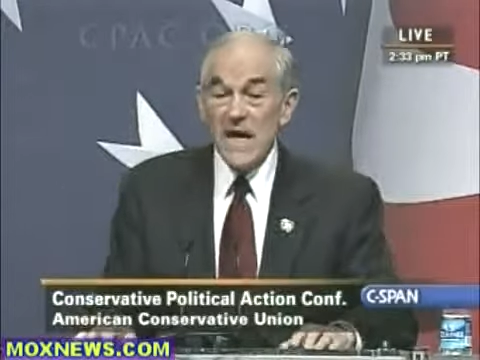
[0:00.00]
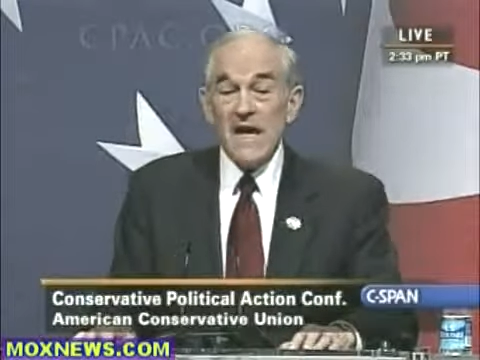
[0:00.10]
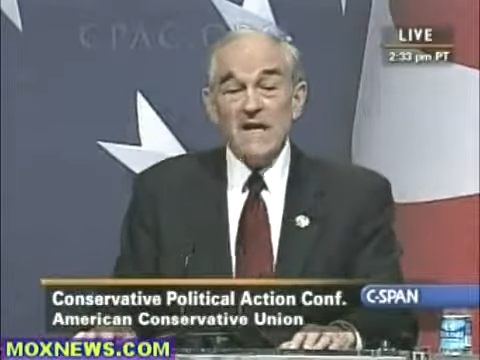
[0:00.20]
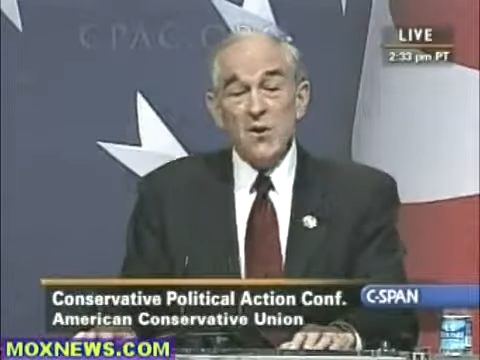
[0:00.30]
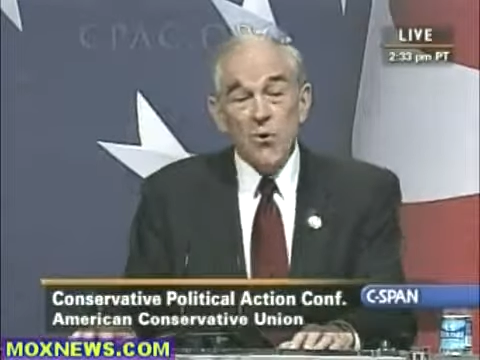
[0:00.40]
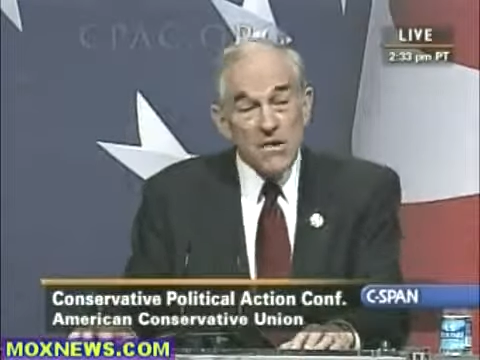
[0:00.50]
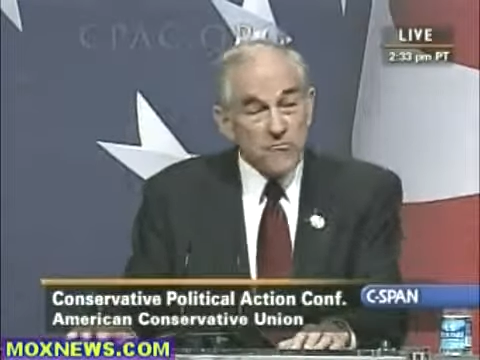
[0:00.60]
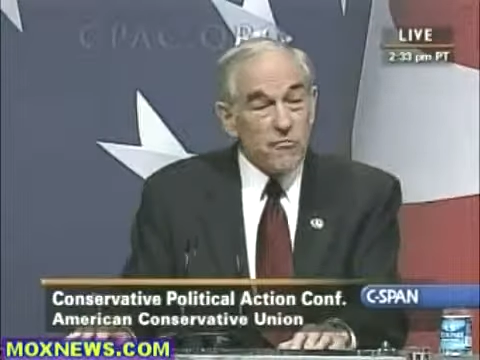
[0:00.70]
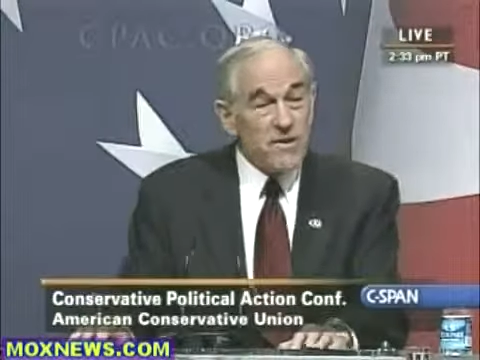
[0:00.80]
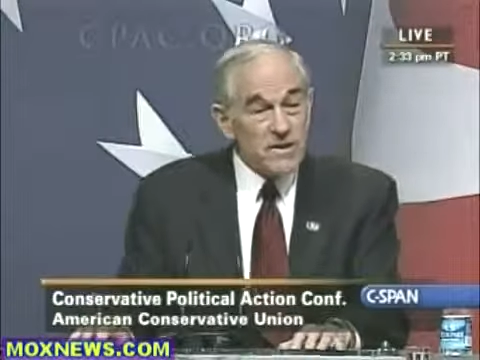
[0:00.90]
And quite
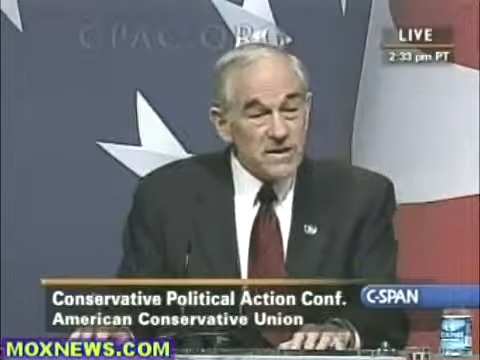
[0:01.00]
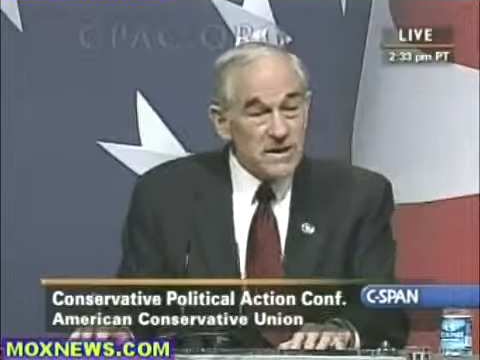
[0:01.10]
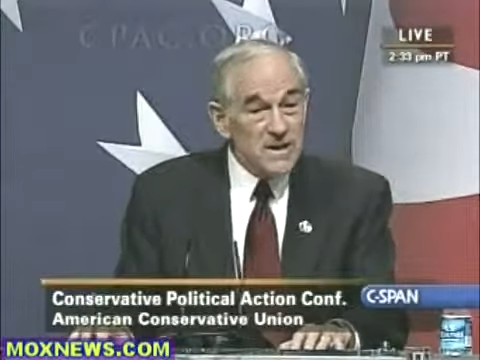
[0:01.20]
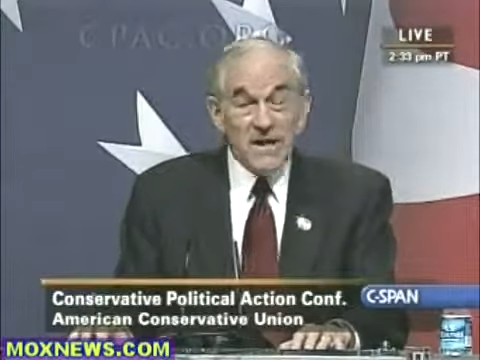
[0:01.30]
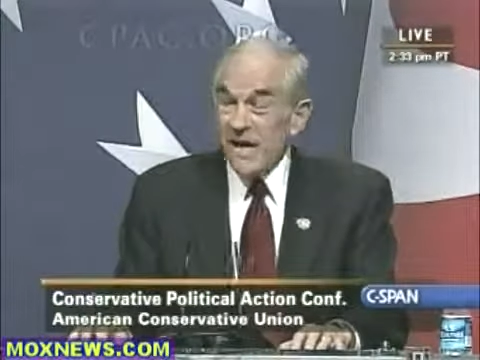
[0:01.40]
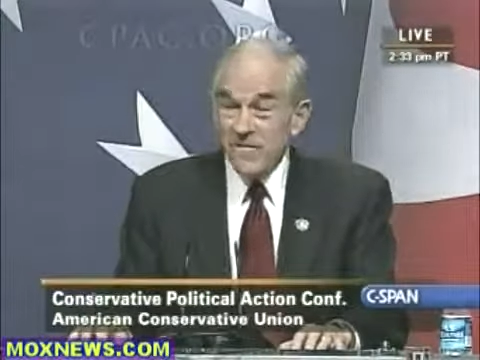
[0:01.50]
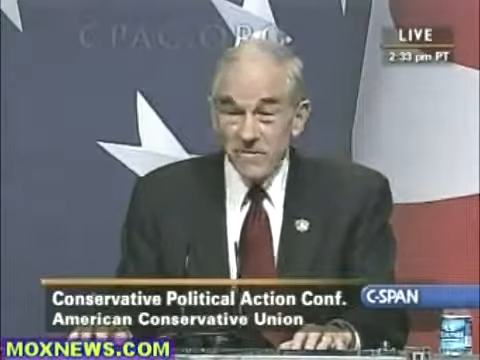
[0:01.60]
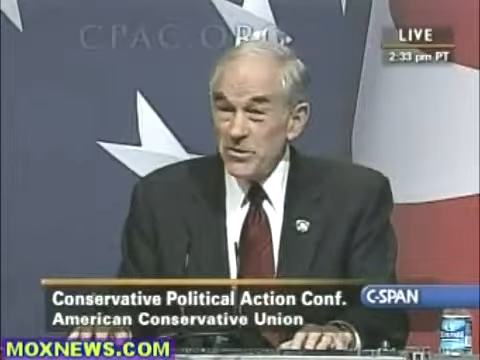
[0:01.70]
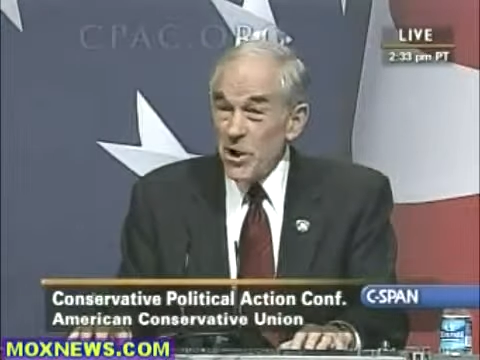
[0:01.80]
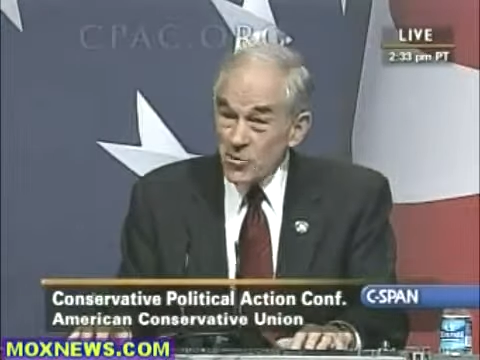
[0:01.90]
frankly, have
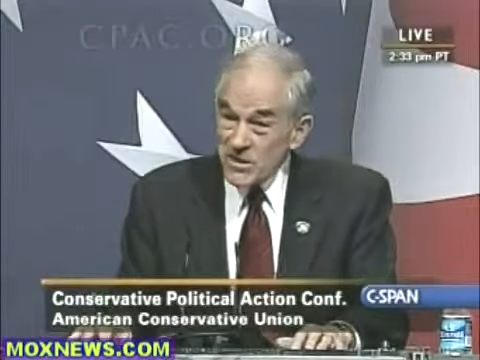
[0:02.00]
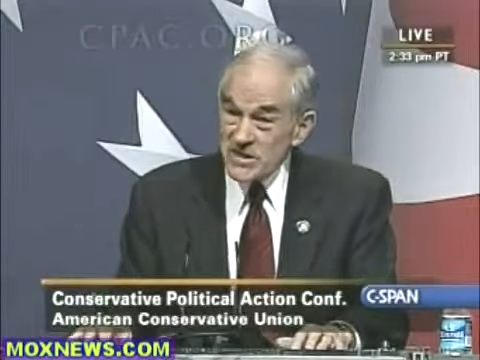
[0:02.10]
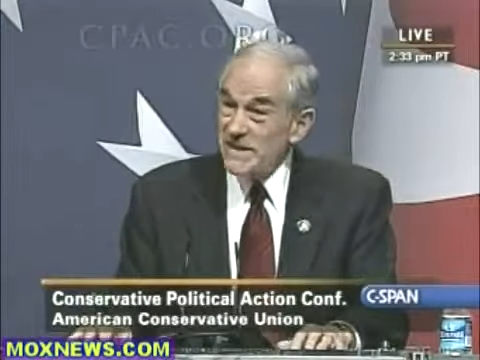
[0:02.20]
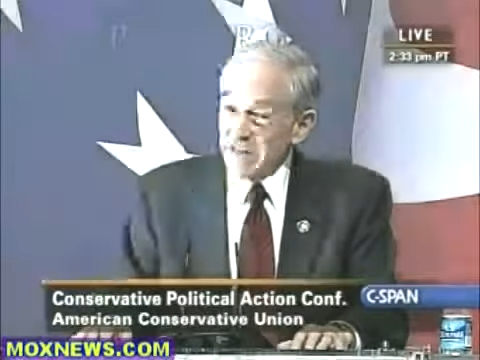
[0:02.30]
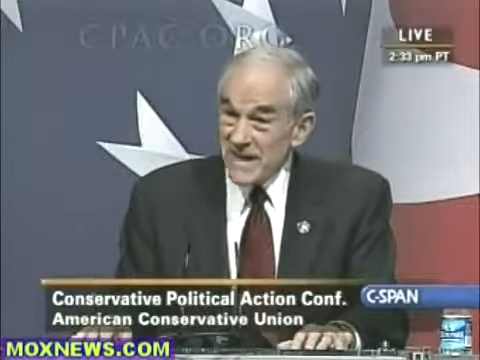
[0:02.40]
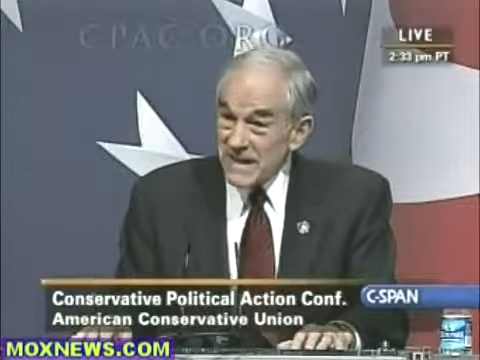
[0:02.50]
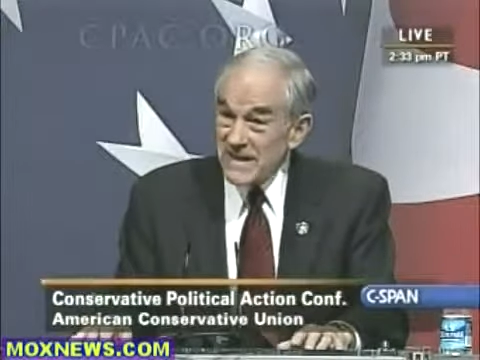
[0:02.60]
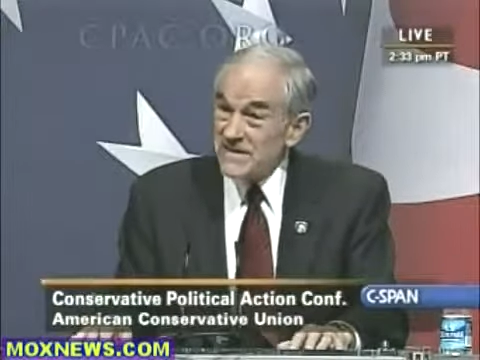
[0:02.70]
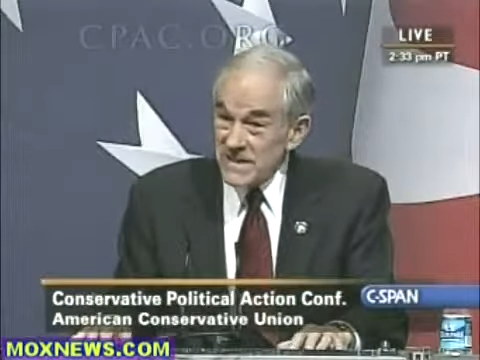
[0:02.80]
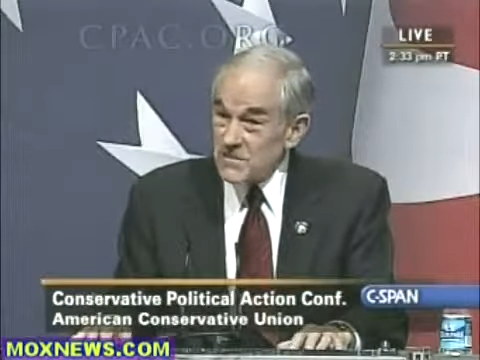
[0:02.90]
you noticed the debt
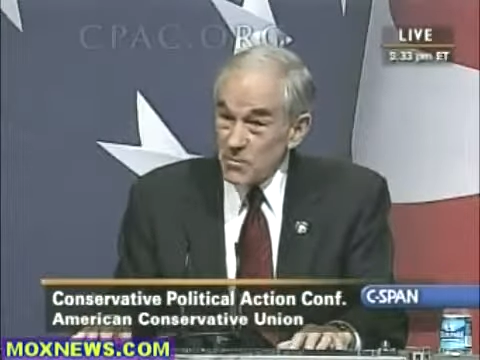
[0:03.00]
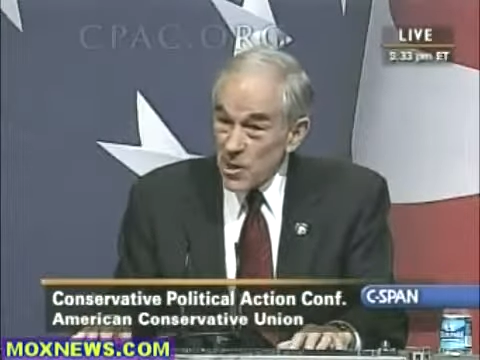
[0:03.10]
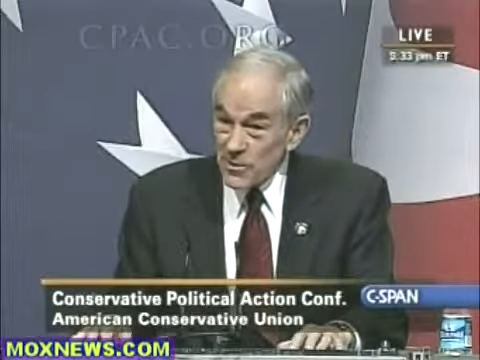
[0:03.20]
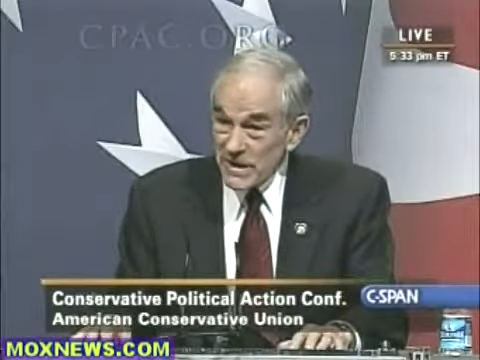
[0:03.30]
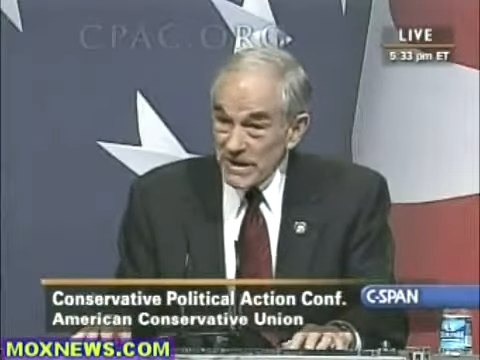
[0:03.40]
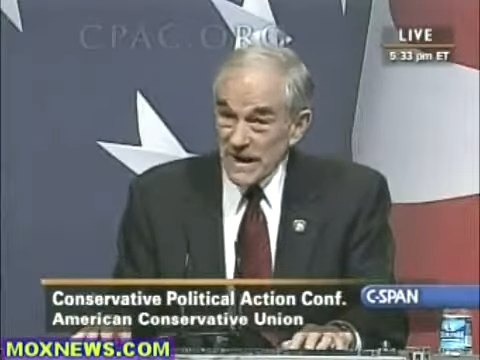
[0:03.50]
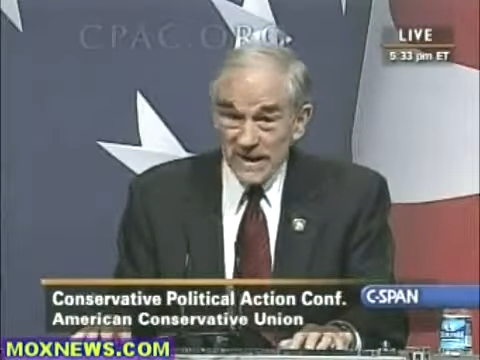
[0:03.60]
is exploding?